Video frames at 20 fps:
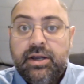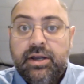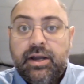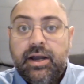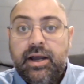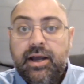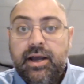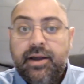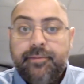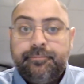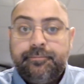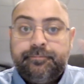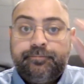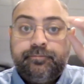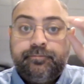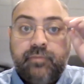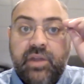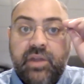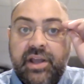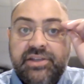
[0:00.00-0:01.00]

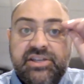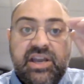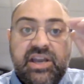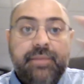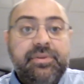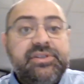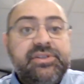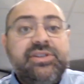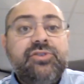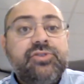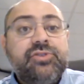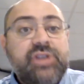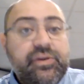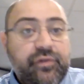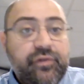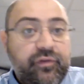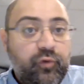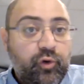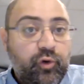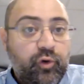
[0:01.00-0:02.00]
CIBC used to have
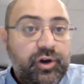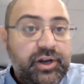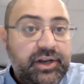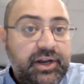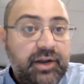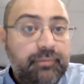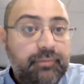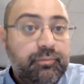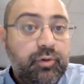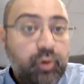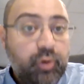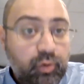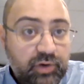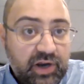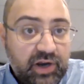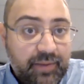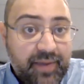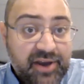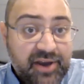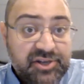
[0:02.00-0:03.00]
a foreign income
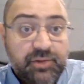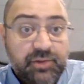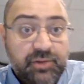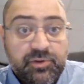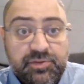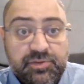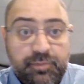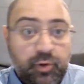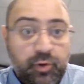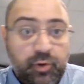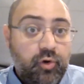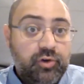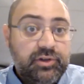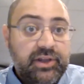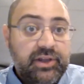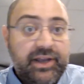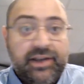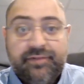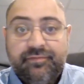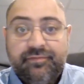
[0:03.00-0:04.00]
program actually that was pulled
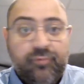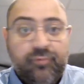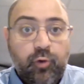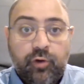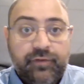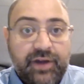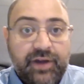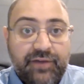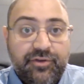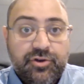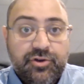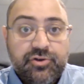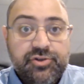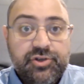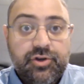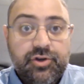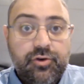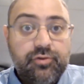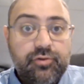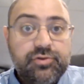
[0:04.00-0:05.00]
like 4 or 5 years
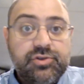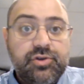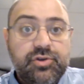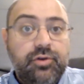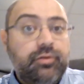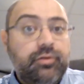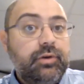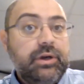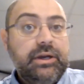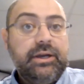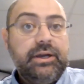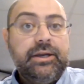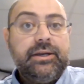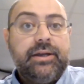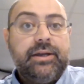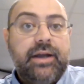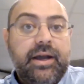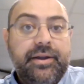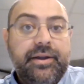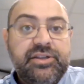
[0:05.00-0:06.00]
ago. So
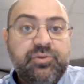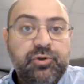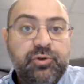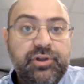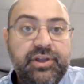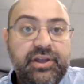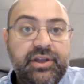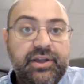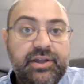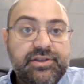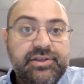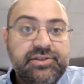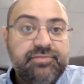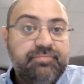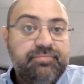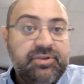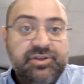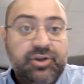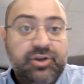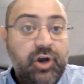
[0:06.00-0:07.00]
it's
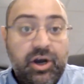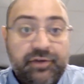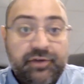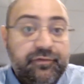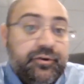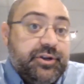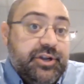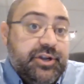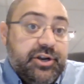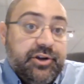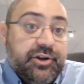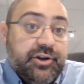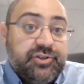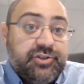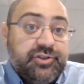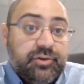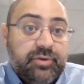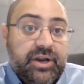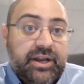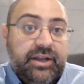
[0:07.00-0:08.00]
been gone for years
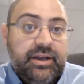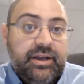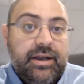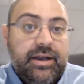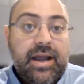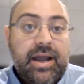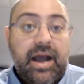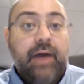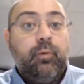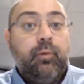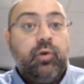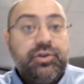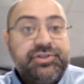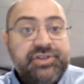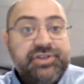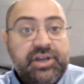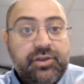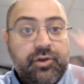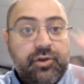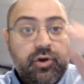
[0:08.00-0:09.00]
already. I will
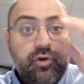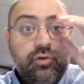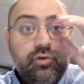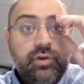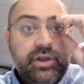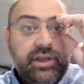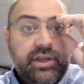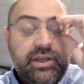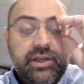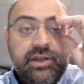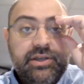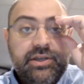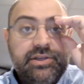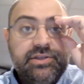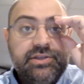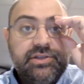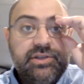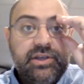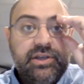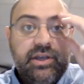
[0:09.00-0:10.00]
say though,
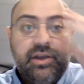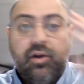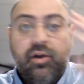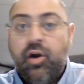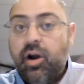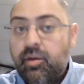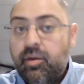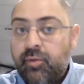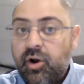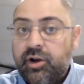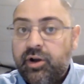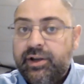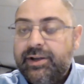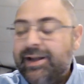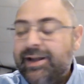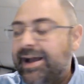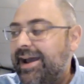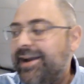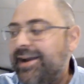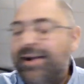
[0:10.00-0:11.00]
is in our market,
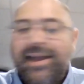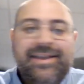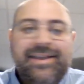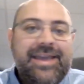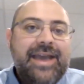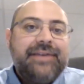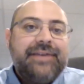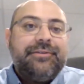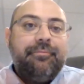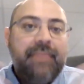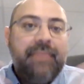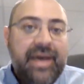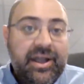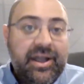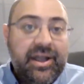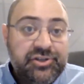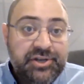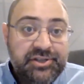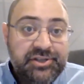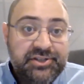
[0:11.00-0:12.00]
I can't
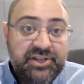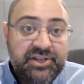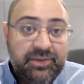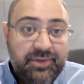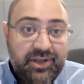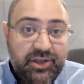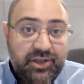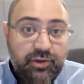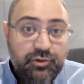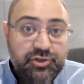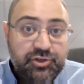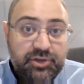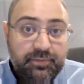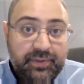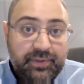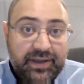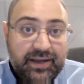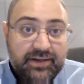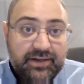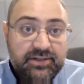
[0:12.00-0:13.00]
imagine it's going to be a huge
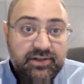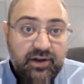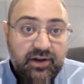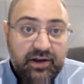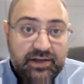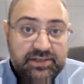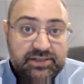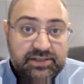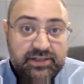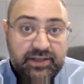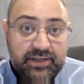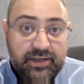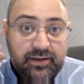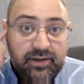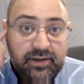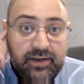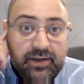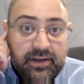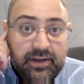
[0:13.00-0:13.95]
impact, honestly.